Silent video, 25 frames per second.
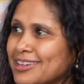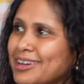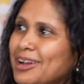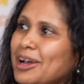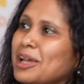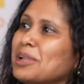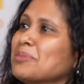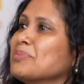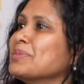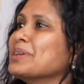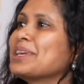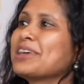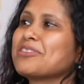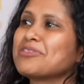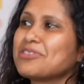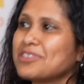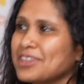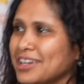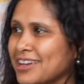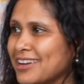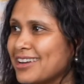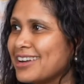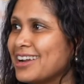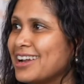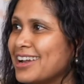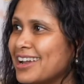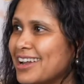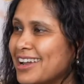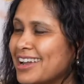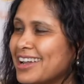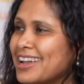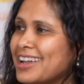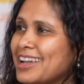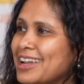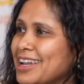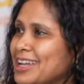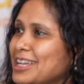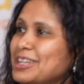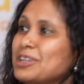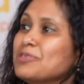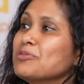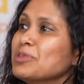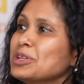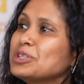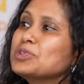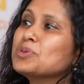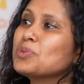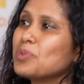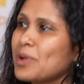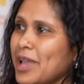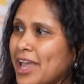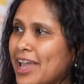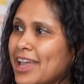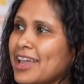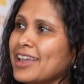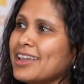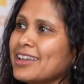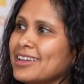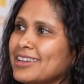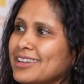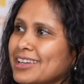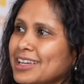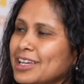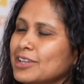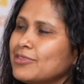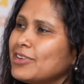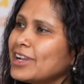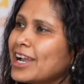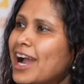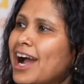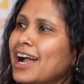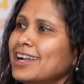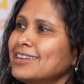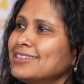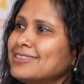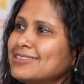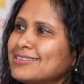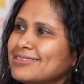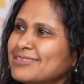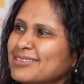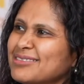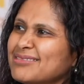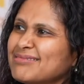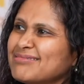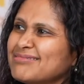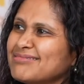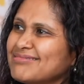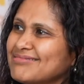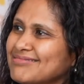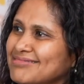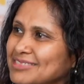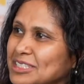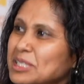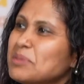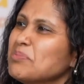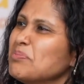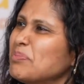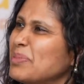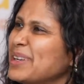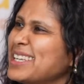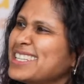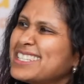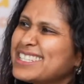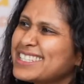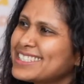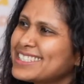Help me get there in which way? If I can't simply